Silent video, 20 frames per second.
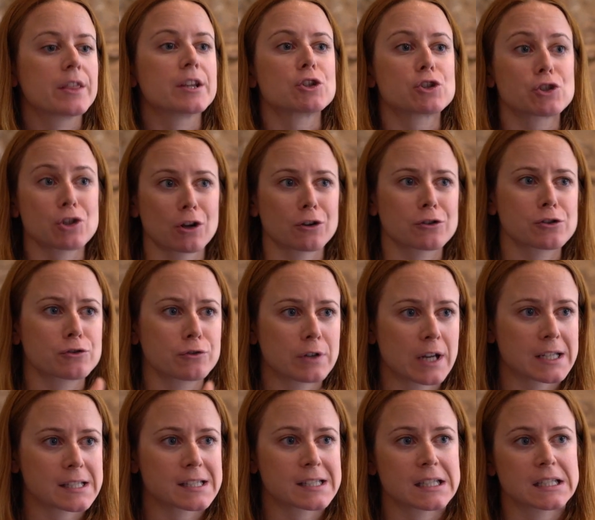the shock
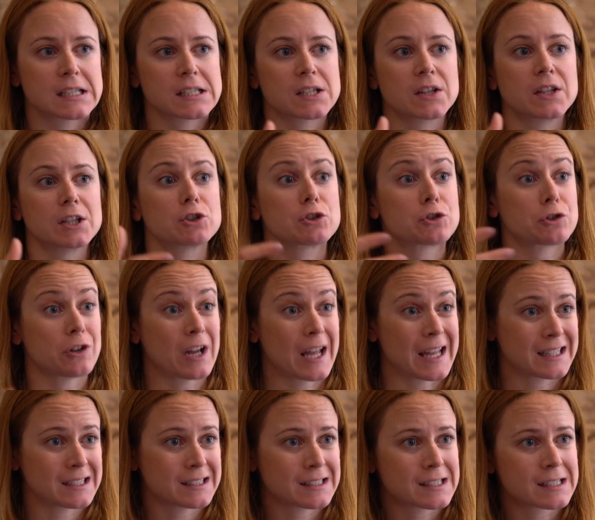stresses, the
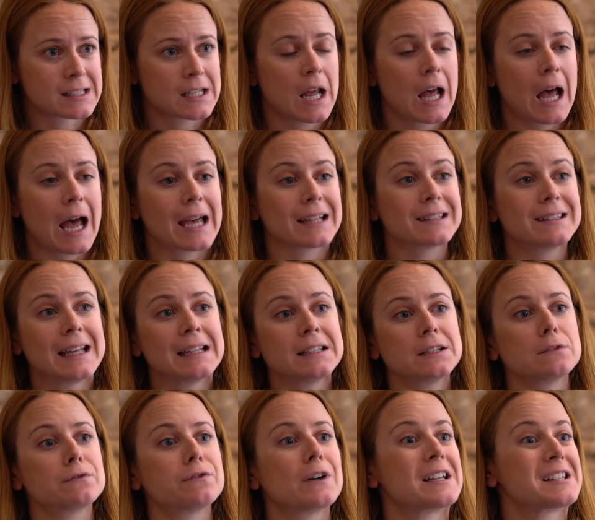trends,
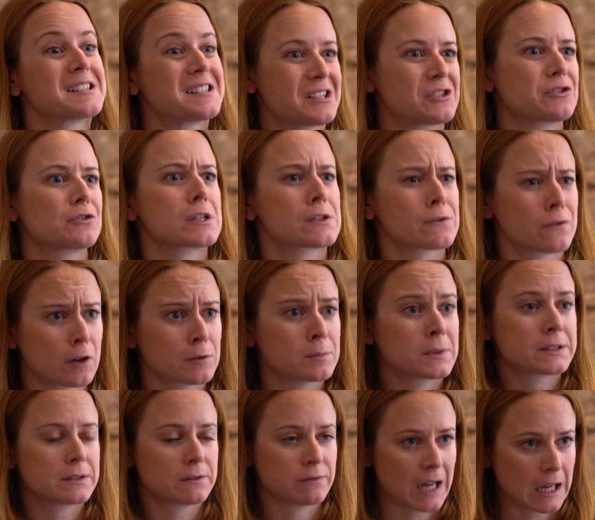identifies these
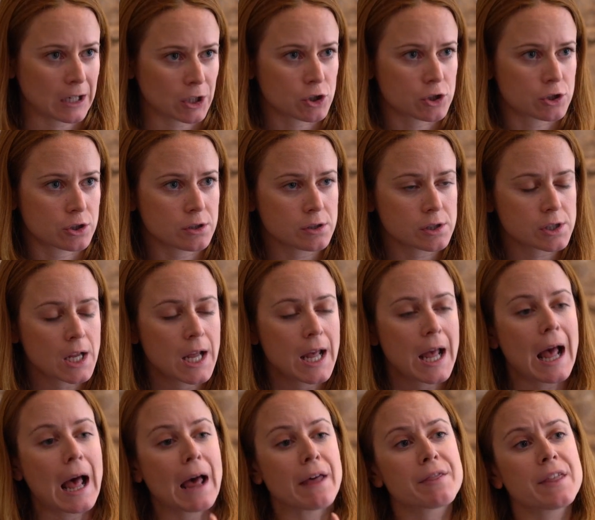transformative actions,
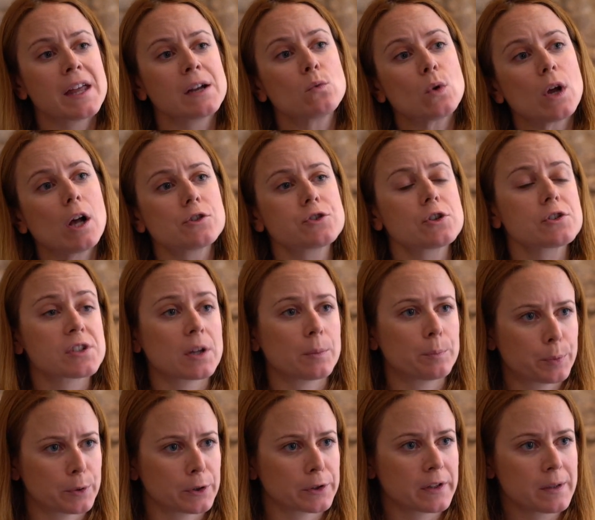and then we also
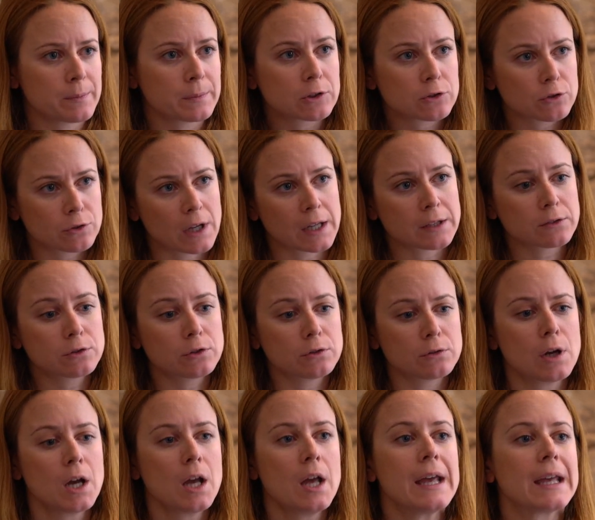support them in trying
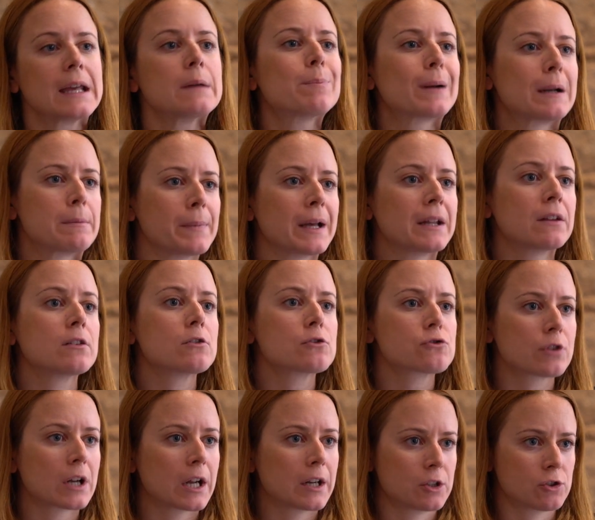to implement those
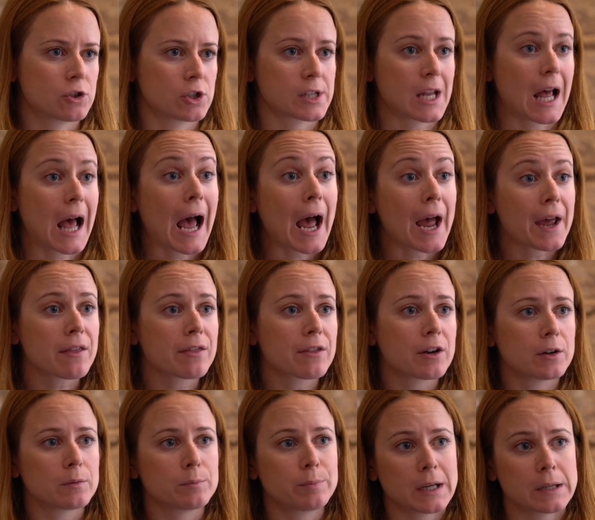strategies,
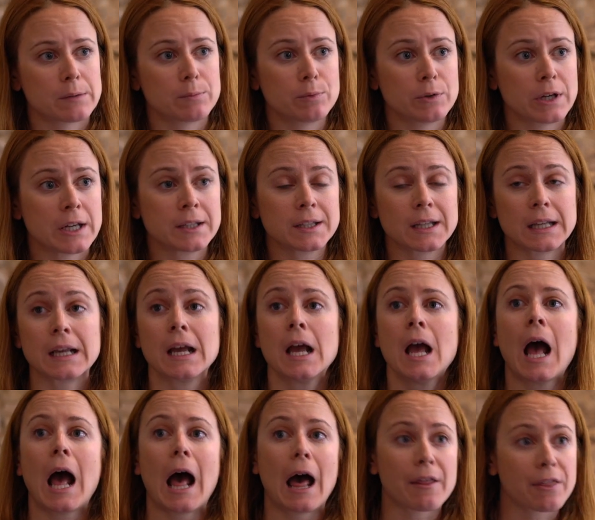either by bringing
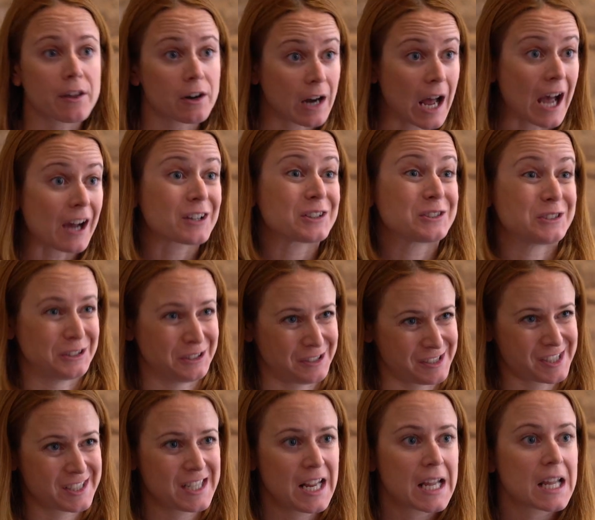other
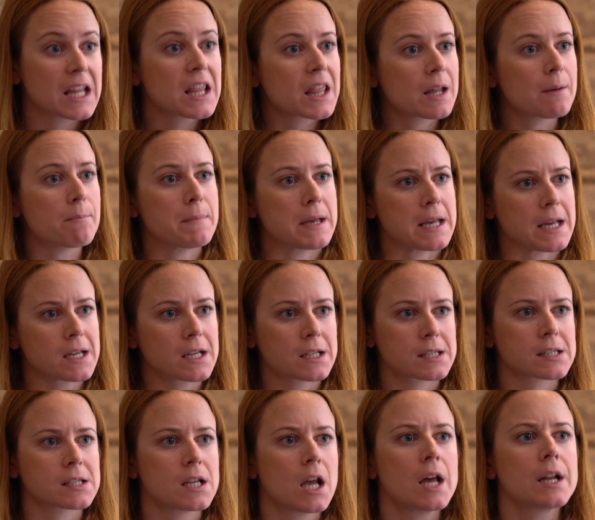actors in the
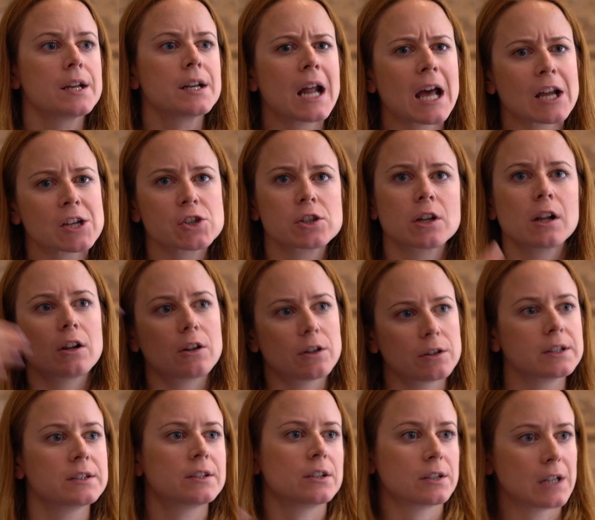mix, national or
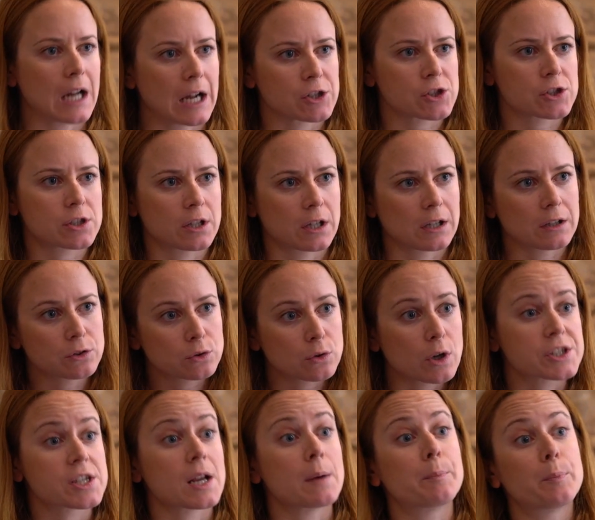international,
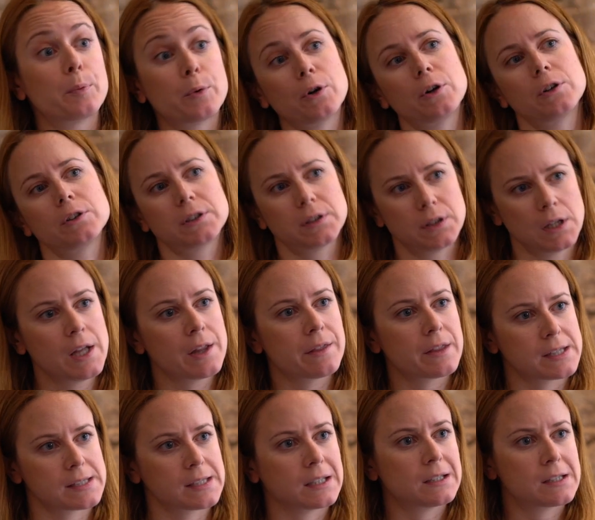to support
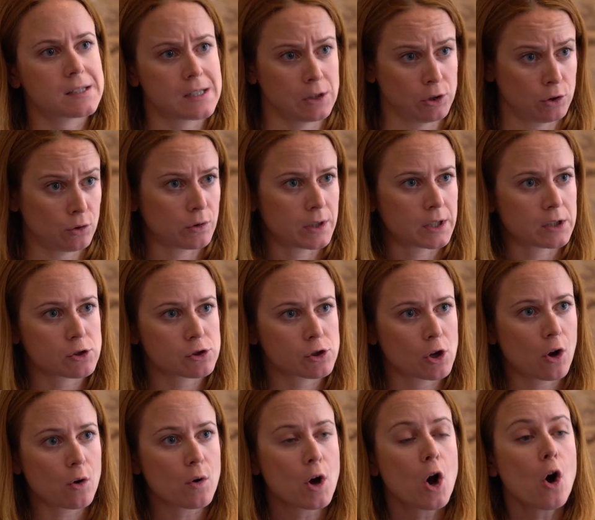the cities in doing
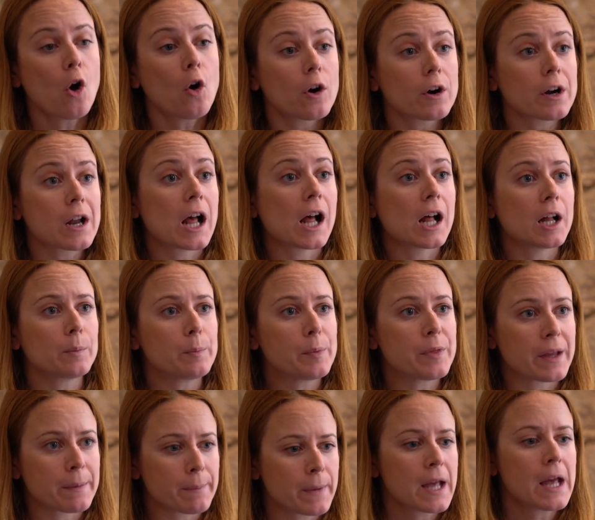so, or help
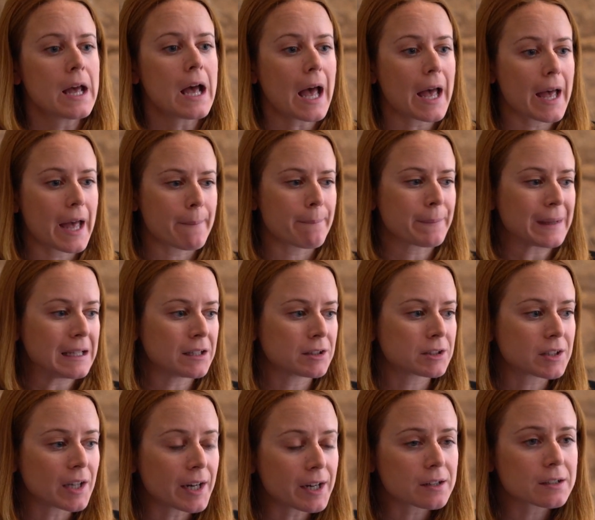them
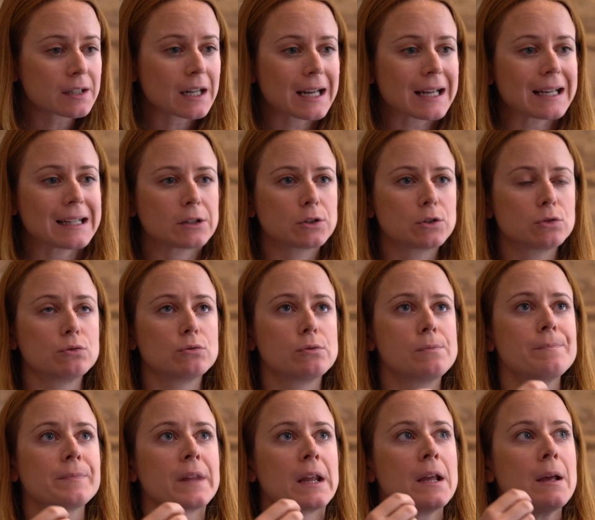internally to
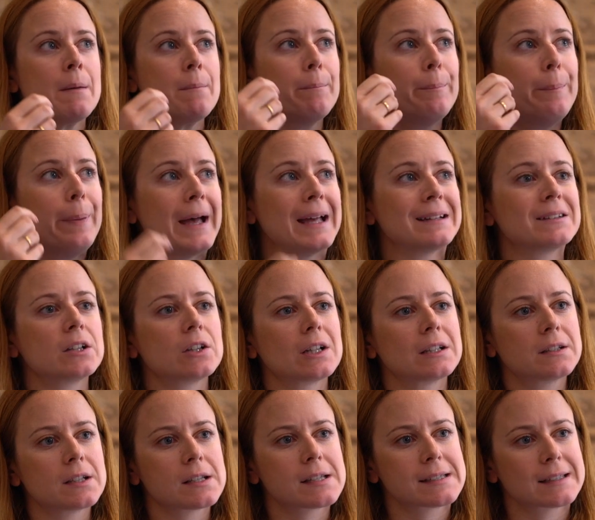better
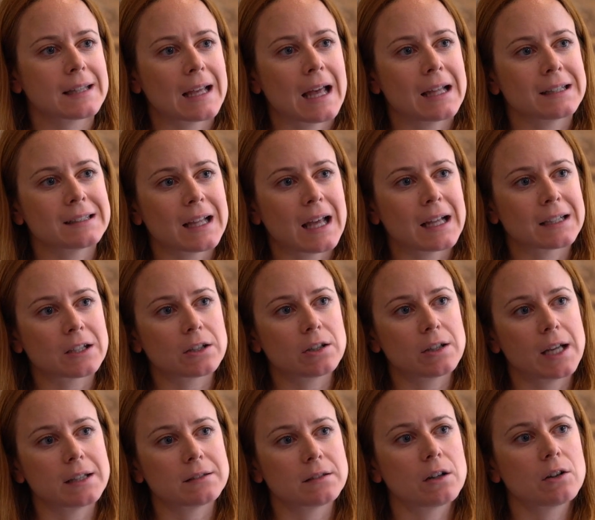understand and
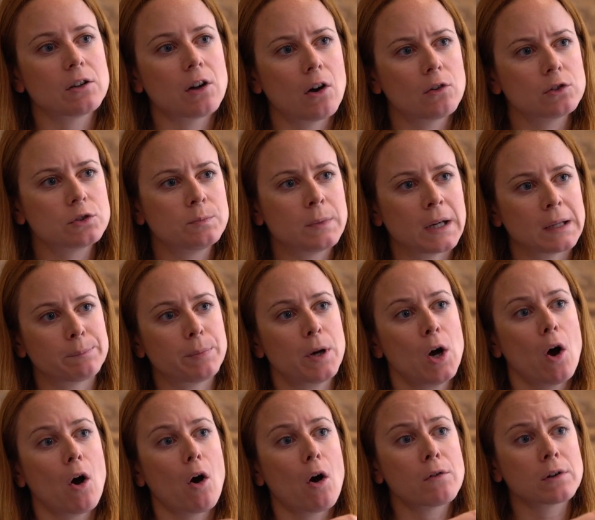create a roadmap
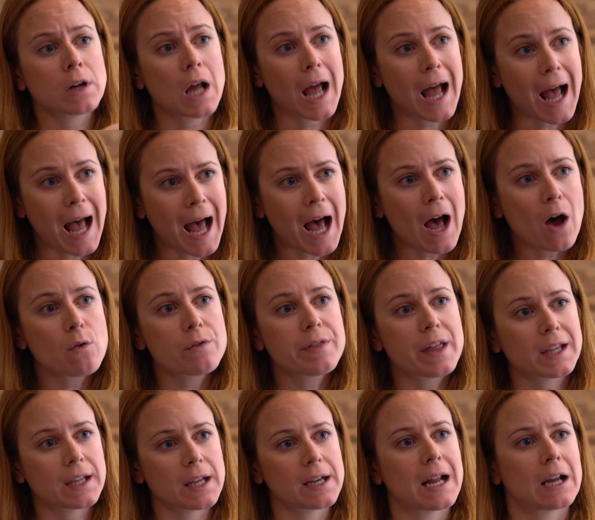on how
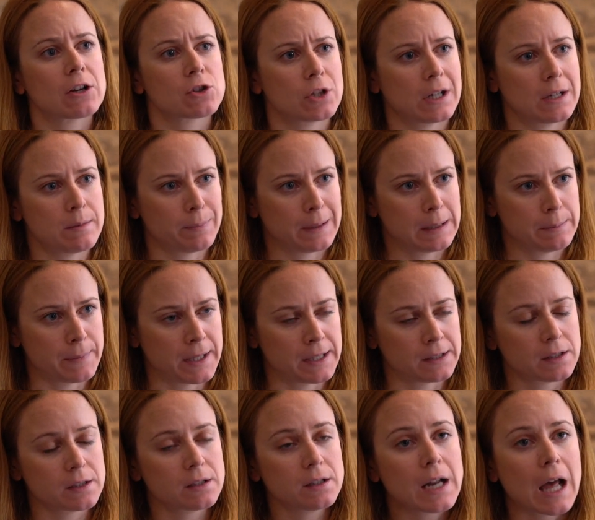they can actually implement
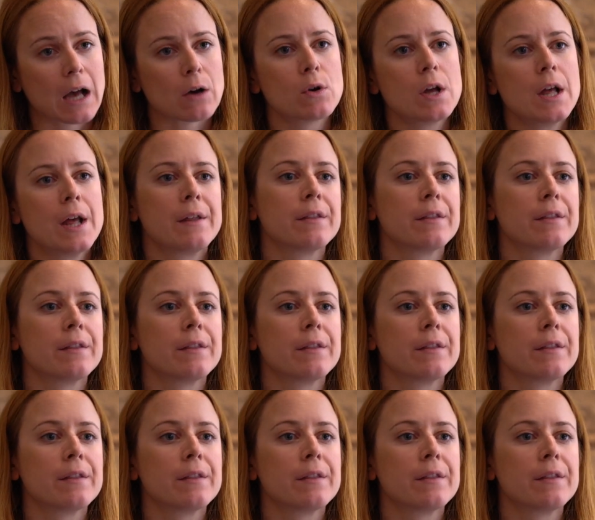it. Now,